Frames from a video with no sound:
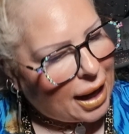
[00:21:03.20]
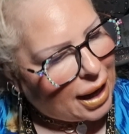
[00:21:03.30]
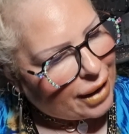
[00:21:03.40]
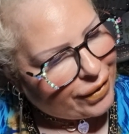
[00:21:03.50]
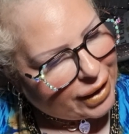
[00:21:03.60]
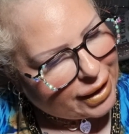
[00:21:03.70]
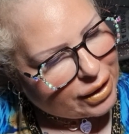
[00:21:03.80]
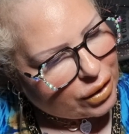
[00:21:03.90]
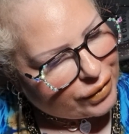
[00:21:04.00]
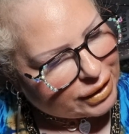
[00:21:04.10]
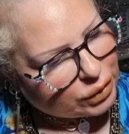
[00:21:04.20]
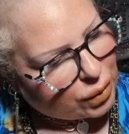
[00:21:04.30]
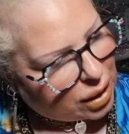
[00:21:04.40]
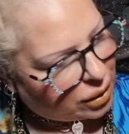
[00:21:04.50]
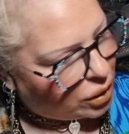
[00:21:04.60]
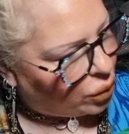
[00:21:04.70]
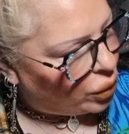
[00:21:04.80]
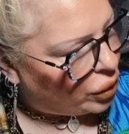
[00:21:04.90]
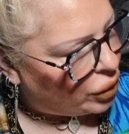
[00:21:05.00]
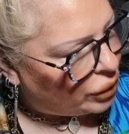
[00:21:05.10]
And then this one
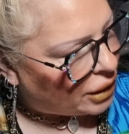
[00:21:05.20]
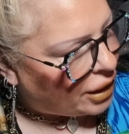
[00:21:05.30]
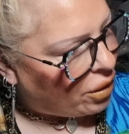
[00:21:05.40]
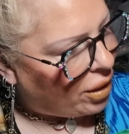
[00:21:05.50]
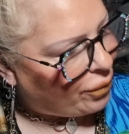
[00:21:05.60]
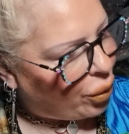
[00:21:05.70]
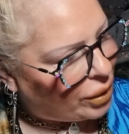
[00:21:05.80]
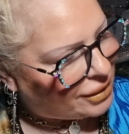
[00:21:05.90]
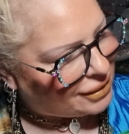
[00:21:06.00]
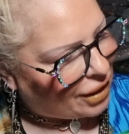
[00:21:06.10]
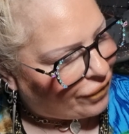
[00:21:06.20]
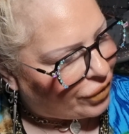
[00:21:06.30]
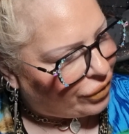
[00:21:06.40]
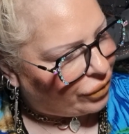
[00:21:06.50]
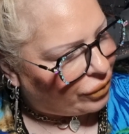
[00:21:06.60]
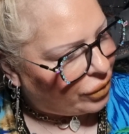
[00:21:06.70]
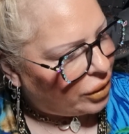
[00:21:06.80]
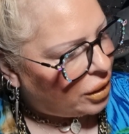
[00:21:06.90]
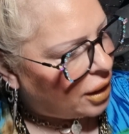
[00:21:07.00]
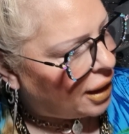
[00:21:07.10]
was a 9.7.
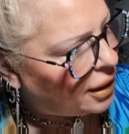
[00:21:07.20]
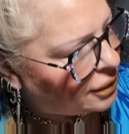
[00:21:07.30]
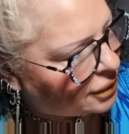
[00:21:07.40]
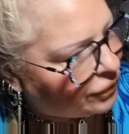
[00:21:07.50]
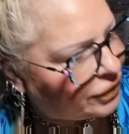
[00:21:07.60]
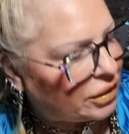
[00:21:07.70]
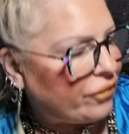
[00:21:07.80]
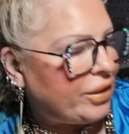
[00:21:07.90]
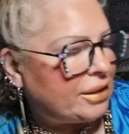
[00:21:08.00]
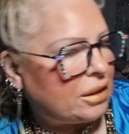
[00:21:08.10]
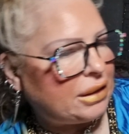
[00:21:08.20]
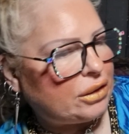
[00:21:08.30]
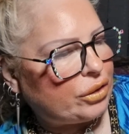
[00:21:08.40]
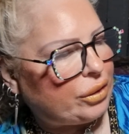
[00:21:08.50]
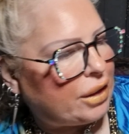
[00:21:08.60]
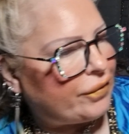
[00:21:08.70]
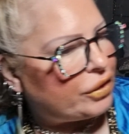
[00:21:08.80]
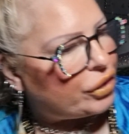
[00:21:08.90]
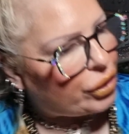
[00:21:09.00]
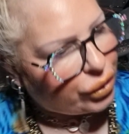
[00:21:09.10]
And for some reason I didn't do the other
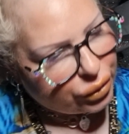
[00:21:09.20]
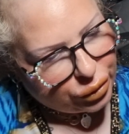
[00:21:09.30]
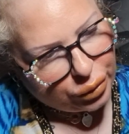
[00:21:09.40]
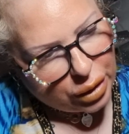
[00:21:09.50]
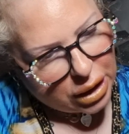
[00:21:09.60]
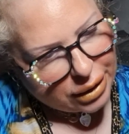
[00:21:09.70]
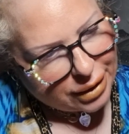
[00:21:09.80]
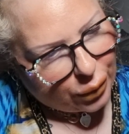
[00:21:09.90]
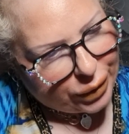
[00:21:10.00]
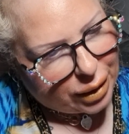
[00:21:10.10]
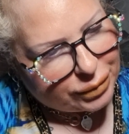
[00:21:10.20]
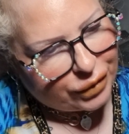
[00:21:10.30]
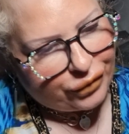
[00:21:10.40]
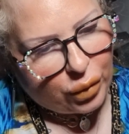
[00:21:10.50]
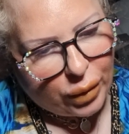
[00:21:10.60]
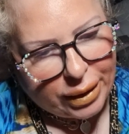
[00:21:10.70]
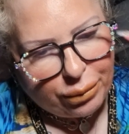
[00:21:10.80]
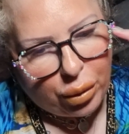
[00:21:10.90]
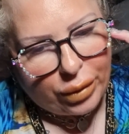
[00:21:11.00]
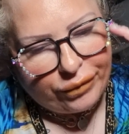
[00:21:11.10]
two. That went up to
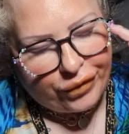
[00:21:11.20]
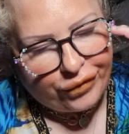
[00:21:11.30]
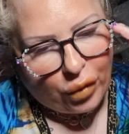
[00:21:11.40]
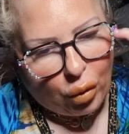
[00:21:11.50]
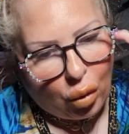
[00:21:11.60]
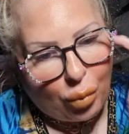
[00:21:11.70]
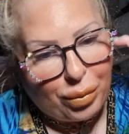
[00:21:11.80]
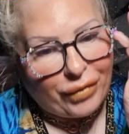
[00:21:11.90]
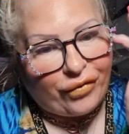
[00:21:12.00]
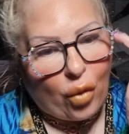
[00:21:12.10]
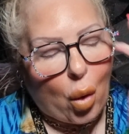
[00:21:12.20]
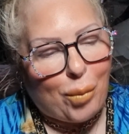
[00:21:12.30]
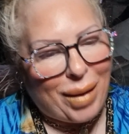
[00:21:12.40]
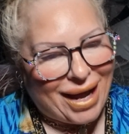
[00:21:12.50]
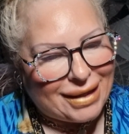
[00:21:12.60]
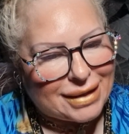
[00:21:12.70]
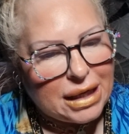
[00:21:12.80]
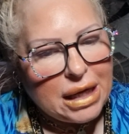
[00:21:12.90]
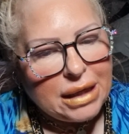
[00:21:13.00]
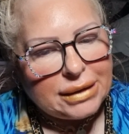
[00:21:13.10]
14.4 before bed.
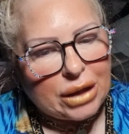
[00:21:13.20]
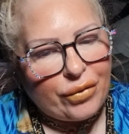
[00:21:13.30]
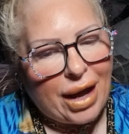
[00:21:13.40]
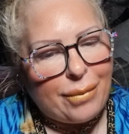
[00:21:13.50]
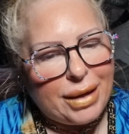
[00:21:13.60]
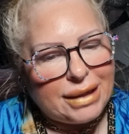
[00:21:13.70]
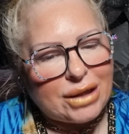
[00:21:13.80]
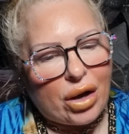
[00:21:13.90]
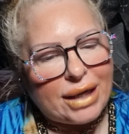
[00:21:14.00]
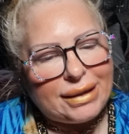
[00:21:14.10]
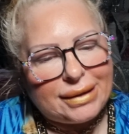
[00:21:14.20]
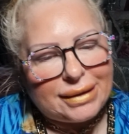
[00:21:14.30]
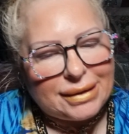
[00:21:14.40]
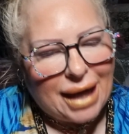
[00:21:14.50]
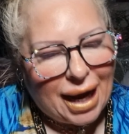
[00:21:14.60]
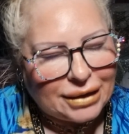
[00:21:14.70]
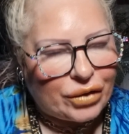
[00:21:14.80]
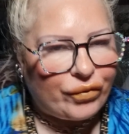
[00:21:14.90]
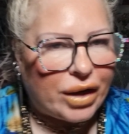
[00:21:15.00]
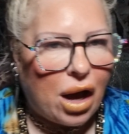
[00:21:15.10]
So that means that I
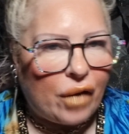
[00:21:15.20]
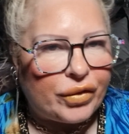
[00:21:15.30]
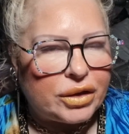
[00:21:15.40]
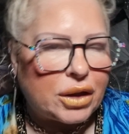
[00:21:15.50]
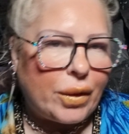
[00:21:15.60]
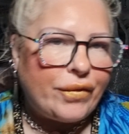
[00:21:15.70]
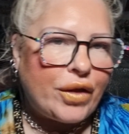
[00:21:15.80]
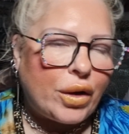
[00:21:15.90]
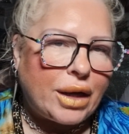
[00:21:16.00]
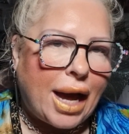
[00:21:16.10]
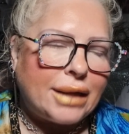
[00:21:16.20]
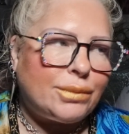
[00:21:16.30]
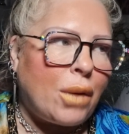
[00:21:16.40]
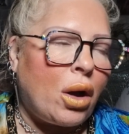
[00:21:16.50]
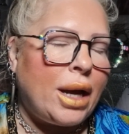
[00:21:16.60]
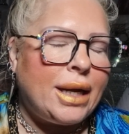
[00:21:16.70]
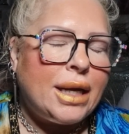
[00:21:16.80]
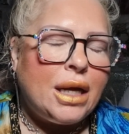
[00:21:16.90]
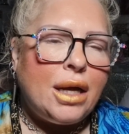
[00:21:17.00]
hadn't recovered. So even though I'd had my